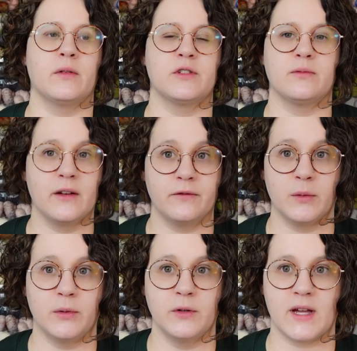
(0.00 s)
was written for
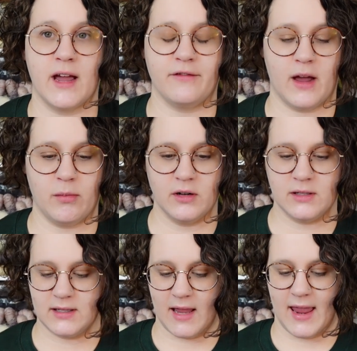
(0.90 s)
Blue Sky
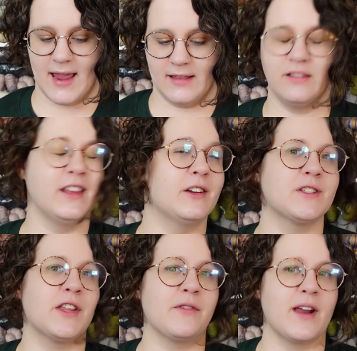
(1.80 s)
Fibers, and Needles
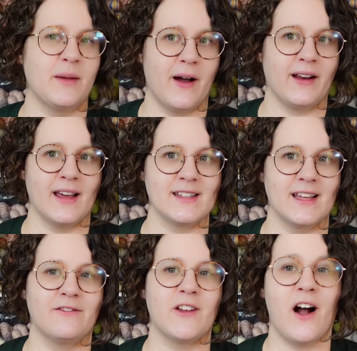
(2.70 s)
at the Ready podcast
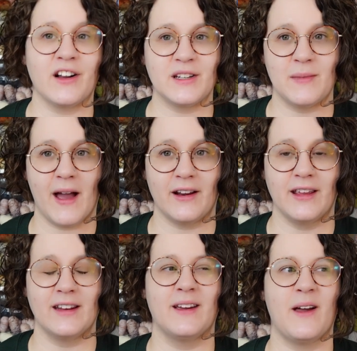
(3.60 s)
have talked about
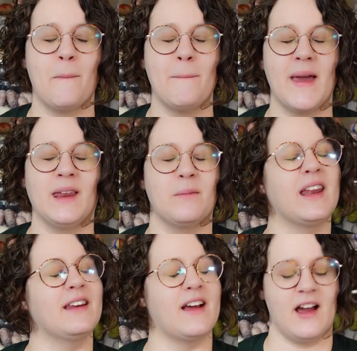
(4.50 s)
it
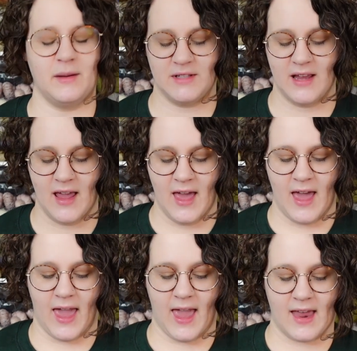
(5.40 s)
many times,
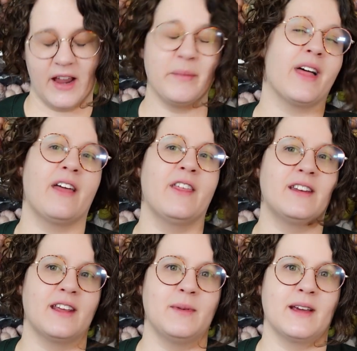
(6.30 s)
and I'm glad they
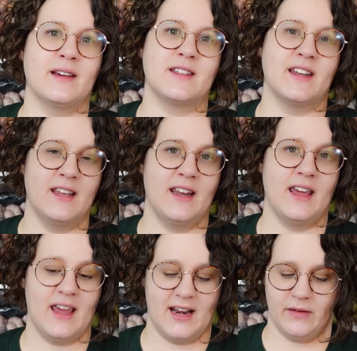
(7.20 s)
did because I knit
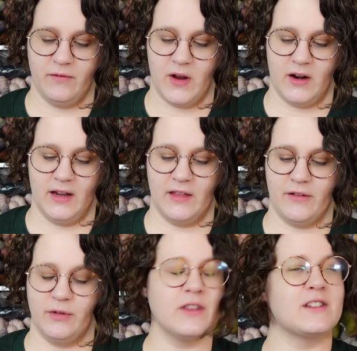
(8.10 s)
it and I'm very in
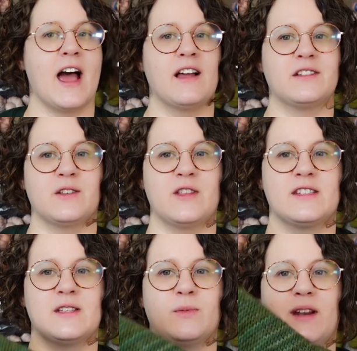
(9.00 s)
love with this hat. So
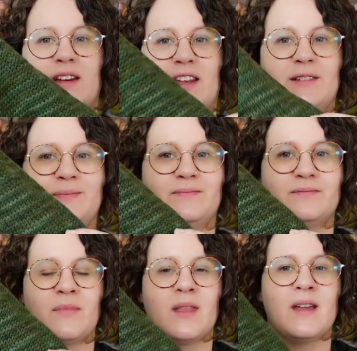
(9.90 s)
this is what I did.
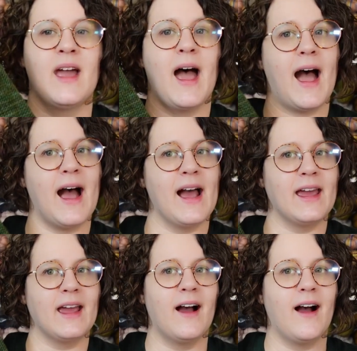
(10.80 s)

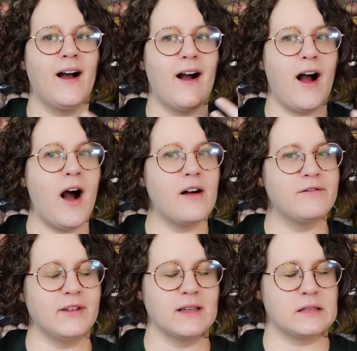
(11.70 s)
I
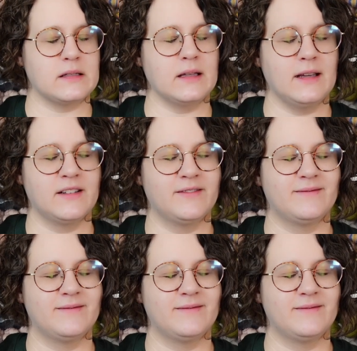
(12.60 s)
obviously,